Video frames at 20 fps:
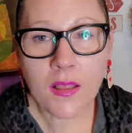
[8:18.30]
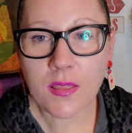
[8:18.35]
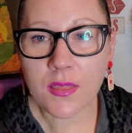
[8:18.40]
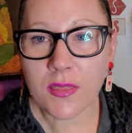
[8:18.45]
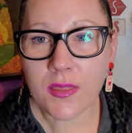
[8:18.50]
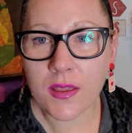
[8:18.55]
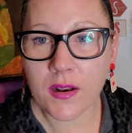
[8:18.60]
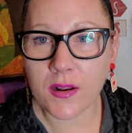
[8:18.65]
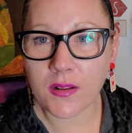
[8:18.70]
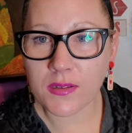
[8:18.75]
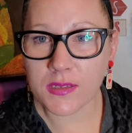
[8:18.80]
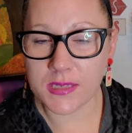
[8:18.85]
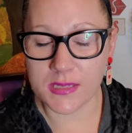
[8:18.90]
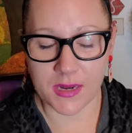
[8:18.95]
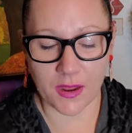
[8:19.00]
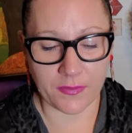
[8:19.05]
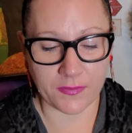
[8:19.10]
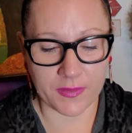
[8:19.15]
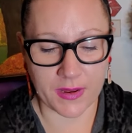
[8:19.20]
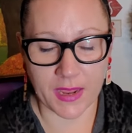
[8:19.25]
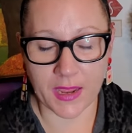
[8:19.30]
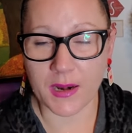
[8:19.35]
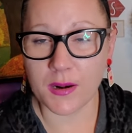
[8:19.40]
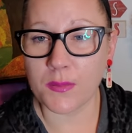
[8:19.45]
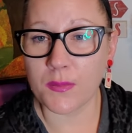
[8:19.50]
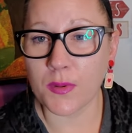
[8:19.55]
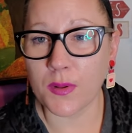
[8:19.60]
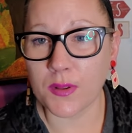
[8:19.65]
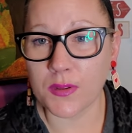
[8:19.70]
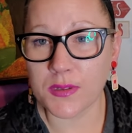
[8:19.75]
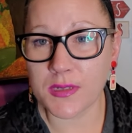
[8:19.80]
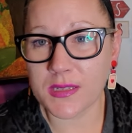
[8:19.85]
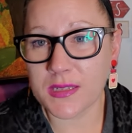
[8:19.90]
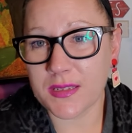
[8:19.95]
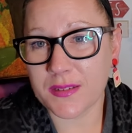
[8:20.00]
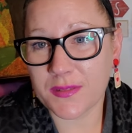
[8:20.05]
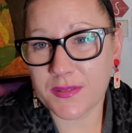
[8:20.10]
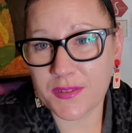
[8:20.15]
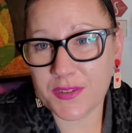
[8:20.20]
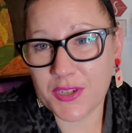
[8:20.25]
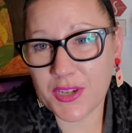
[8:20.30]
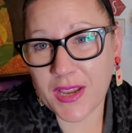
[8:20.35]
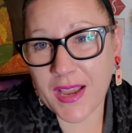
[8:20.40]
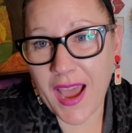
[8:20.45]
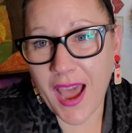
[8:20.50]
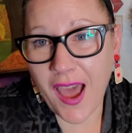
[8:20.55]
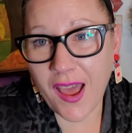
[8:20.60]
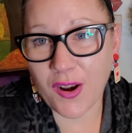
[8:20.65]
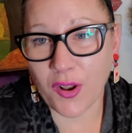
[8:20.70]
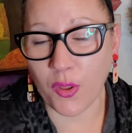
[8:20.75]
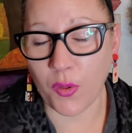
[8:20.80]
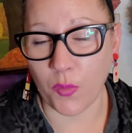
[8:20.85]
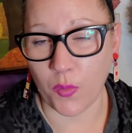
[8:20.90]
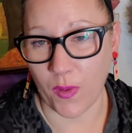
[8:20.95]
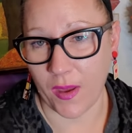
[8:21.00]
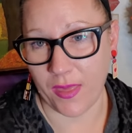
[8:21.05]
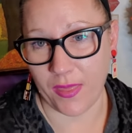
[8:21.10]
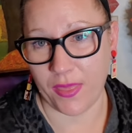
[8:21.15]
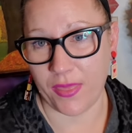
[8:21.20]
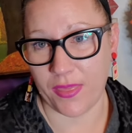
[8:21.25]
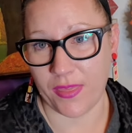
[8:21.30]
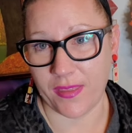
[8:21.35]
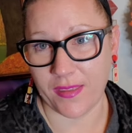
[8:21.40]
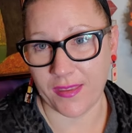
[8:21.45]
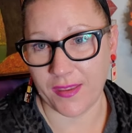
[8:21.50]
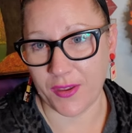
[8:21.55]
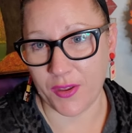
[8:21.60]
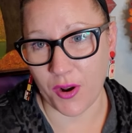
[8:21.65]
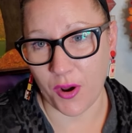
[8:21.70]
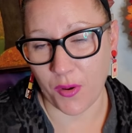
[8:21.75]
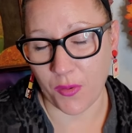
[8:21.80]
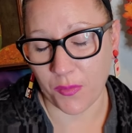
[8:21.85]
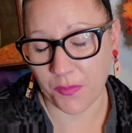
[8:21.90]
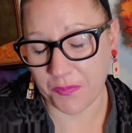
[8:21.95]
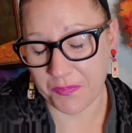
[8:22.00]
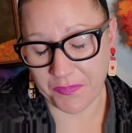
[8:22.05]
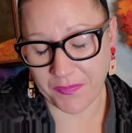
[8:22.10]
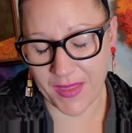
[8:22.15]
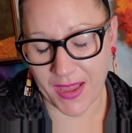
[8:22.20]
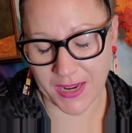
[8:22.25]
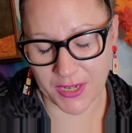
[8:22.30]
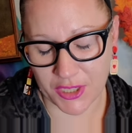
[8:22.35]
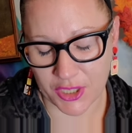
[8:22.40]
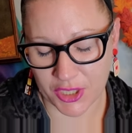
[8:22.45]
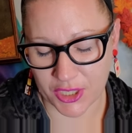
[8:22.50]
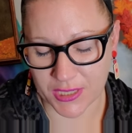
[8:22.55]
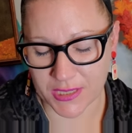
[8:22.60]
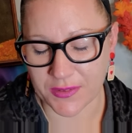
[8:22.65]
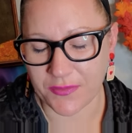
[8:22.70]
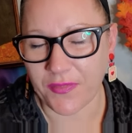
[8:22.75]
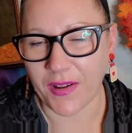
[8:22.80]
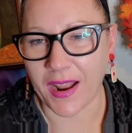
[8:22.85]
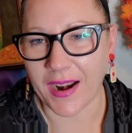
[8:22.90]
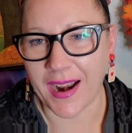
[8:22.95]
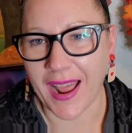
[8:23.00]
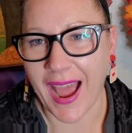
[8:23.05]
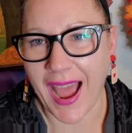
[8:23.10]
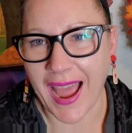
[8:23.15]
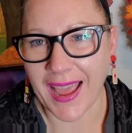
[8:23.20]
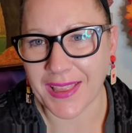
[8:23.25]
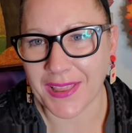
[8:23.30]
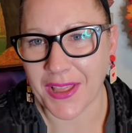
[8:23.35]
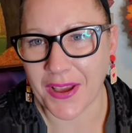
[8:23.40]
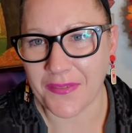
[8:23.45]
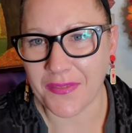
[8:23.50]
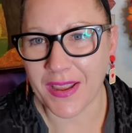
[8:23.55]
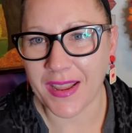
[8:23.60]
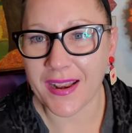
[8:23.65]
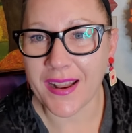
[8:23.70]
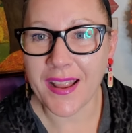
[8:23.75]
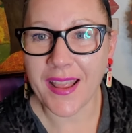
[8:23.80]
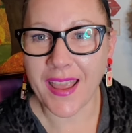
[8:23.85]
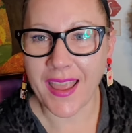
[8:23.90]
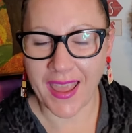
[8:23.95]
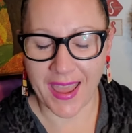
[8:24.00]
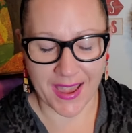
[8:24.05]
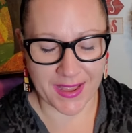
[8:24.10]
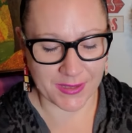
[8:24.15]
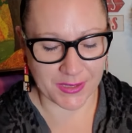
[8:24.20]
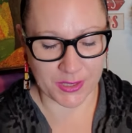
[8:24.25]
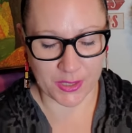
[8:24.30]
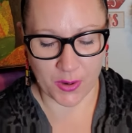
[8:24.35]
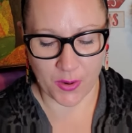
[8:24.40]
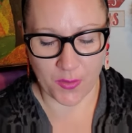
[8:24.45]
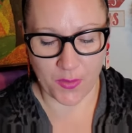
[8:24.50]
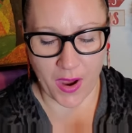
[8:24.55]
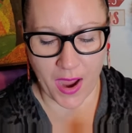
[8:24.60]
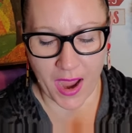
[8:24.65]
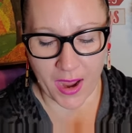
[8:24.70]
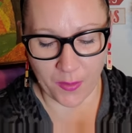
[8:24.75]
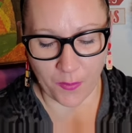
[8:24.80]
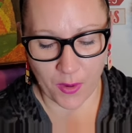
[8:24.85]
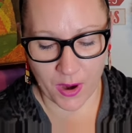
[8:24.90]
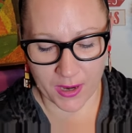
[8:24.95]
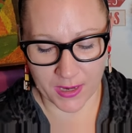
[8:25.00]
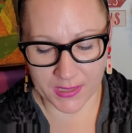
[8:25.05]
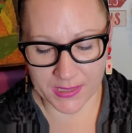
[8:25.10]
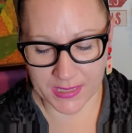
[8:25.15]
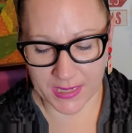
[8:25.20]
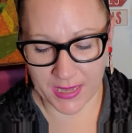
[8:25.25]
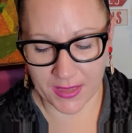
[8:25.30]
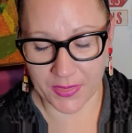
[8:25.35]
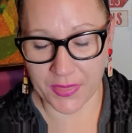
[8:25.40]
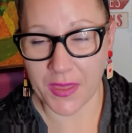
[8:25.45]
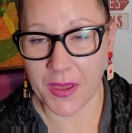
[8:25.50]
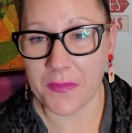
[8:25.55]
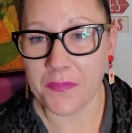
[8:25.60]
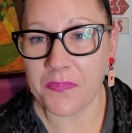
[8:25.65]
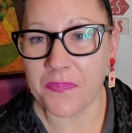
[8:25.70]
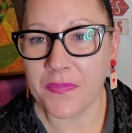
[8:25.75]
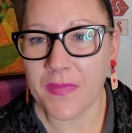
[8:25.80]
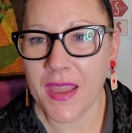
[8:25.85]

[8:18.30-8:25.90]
little stuffed animals to cuddle with, you know, it's just fun. I love it. And so I wanted to get them.